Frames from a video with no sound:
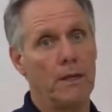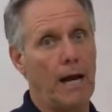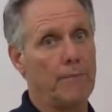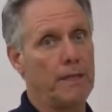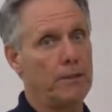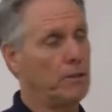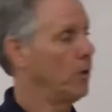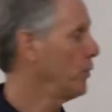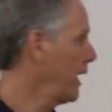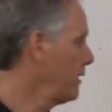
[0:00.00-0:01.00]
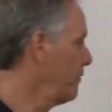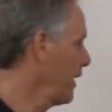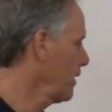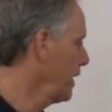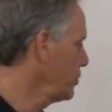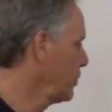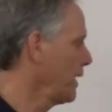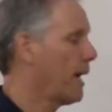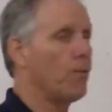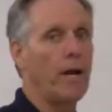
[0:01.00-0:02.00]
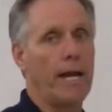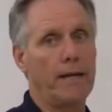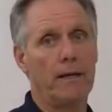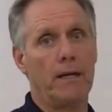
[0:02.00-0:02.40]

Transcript: I mean, getting ventilation that way.